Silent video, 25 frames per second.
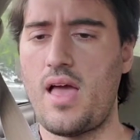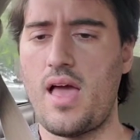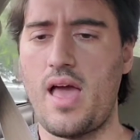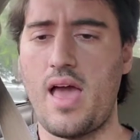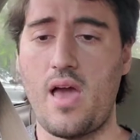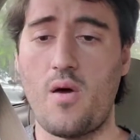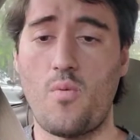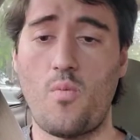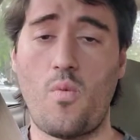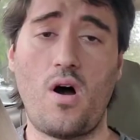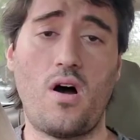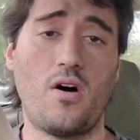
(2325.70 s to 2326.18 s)

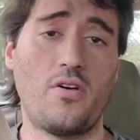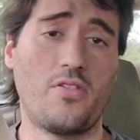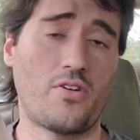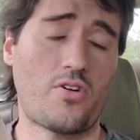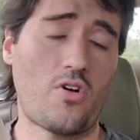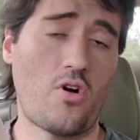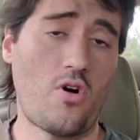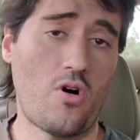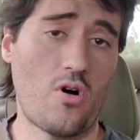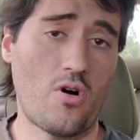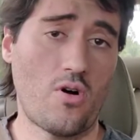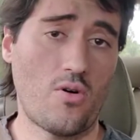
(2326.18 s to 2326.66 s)
And while the
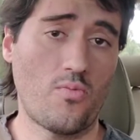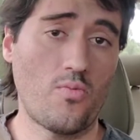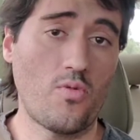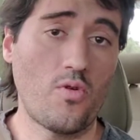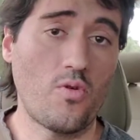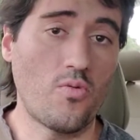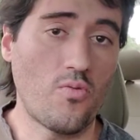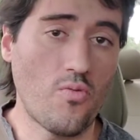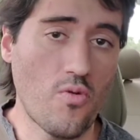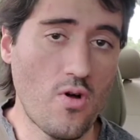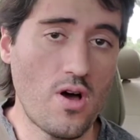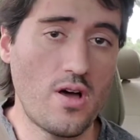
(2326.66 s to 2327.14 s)
car
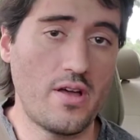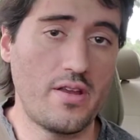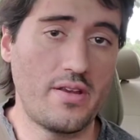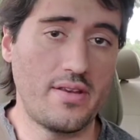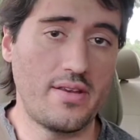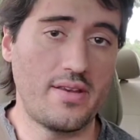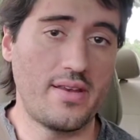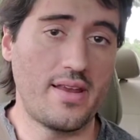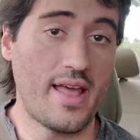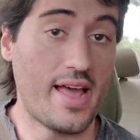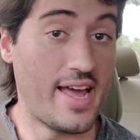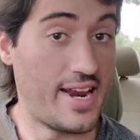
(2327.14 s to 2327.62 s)
will
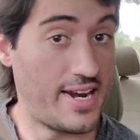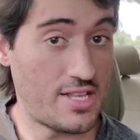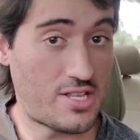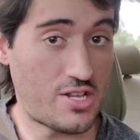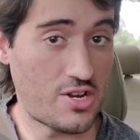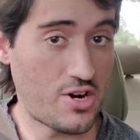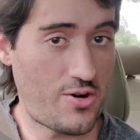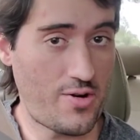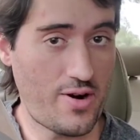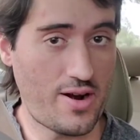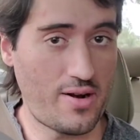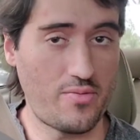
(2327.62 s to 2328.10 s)
run, and it's
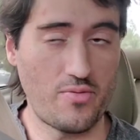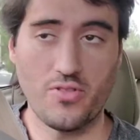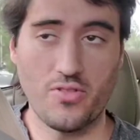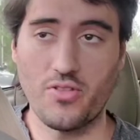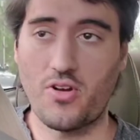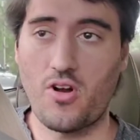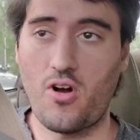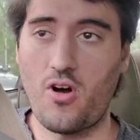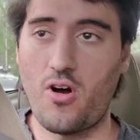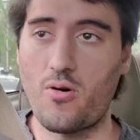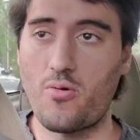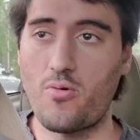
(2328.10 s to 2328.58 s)
incredible, the
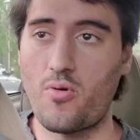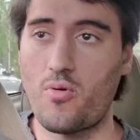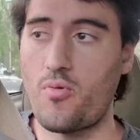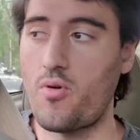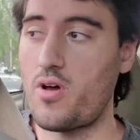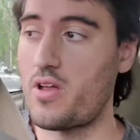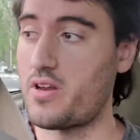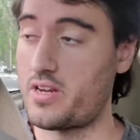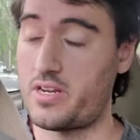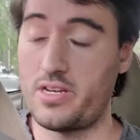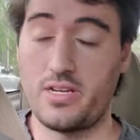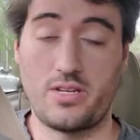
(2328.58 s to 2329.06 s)
car will
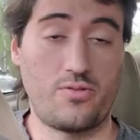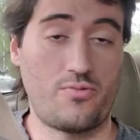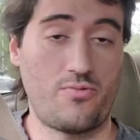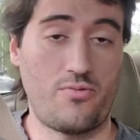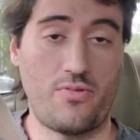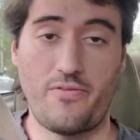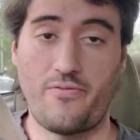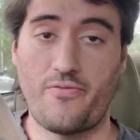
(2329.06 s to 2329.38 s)
run, because it